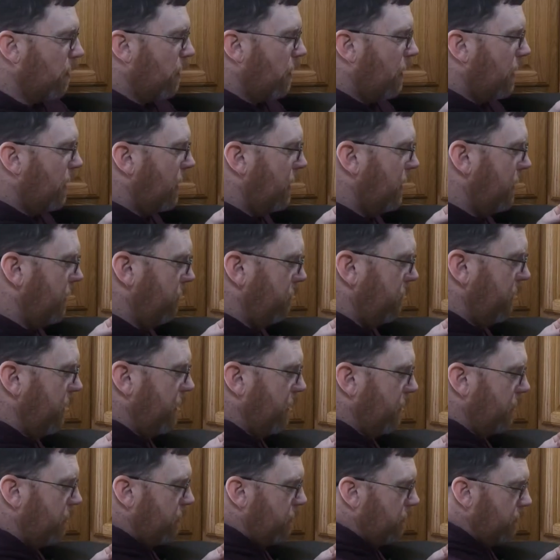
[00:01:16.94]
I
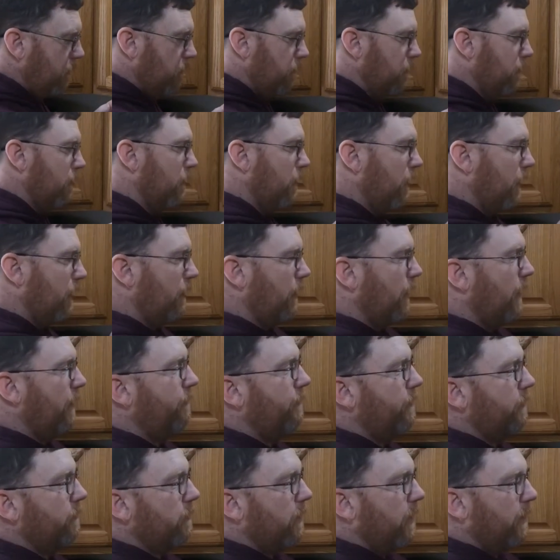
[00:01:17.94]
make a
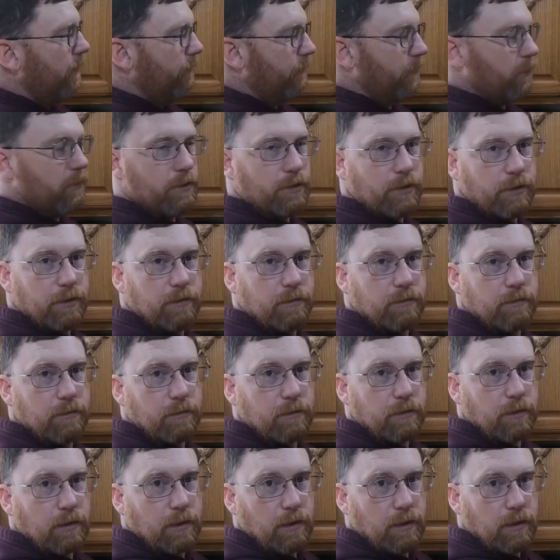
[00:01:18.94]
left and right version
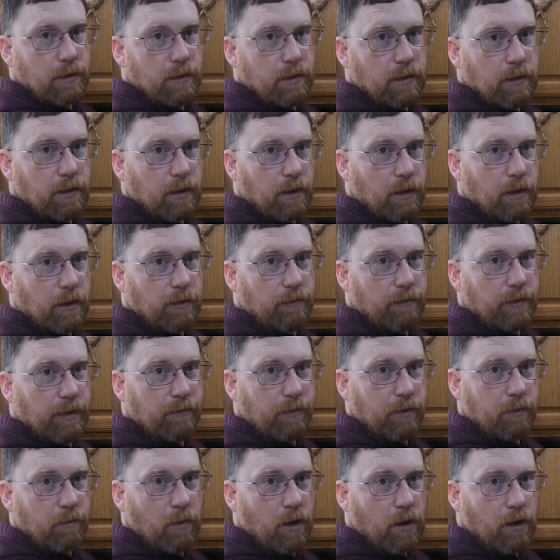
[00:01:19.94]
of
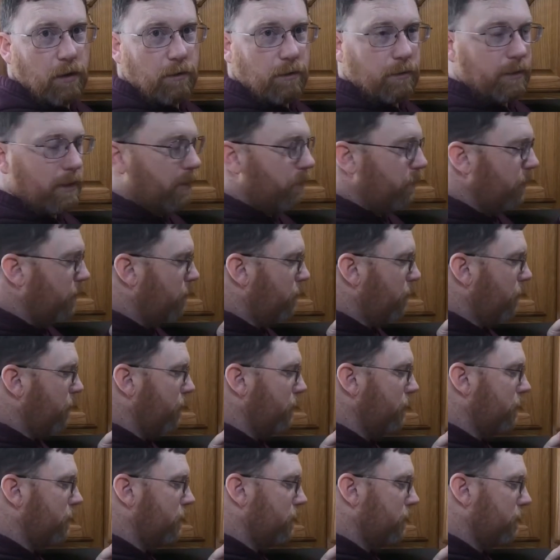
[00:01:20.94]
every model that we
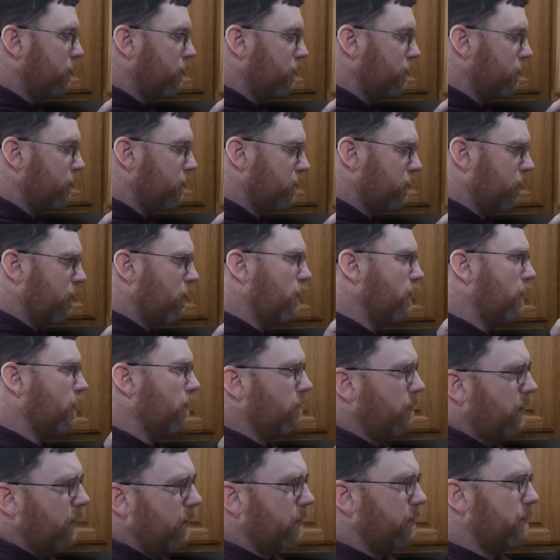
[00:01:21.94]
produce, so you
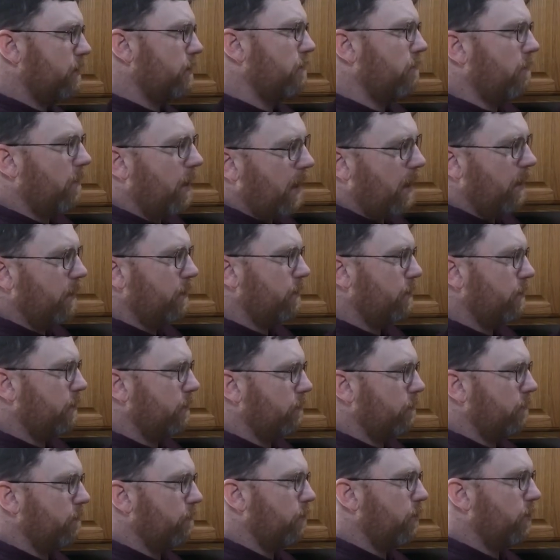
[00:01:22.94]
can mix and match
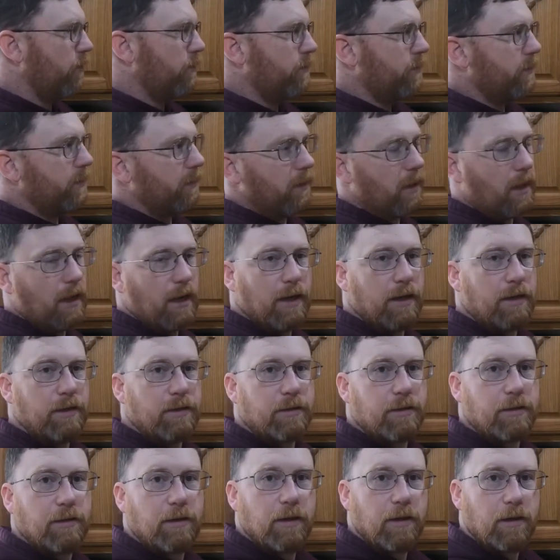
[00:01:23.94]
and
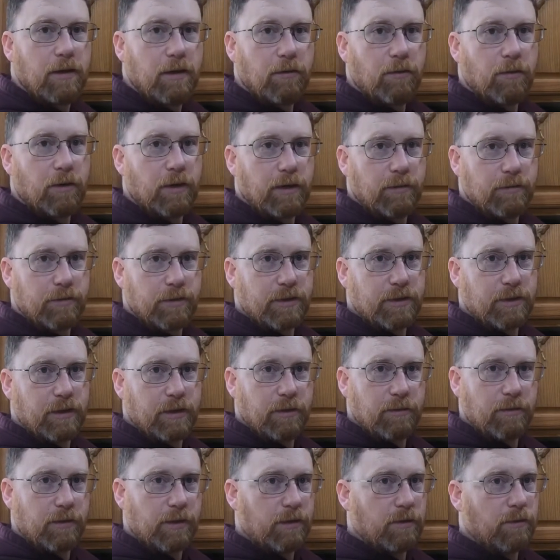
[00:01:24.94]
personalize whatever
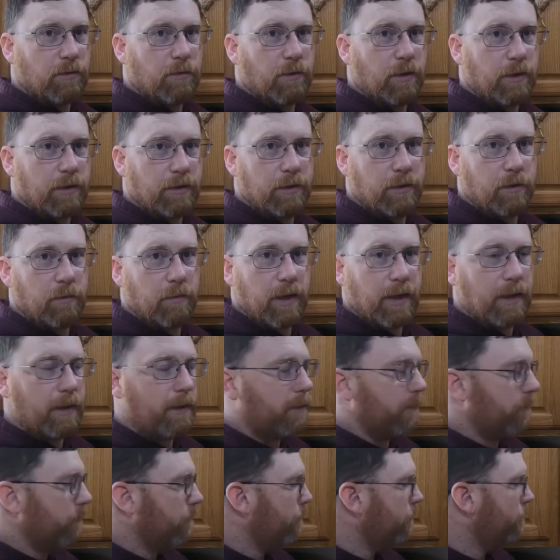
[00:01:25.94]
scenery you're wanting to
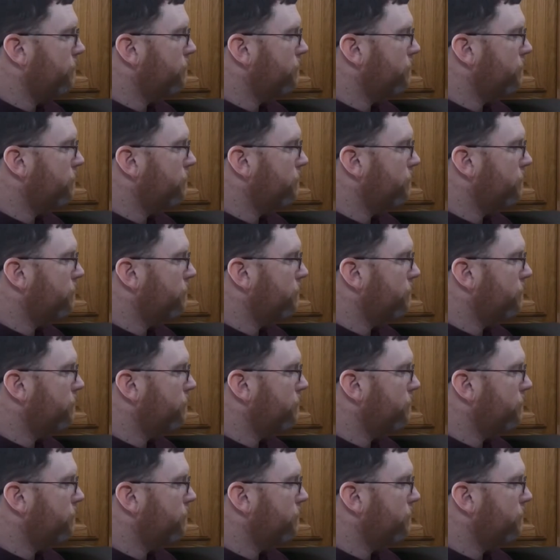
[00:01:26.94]
make.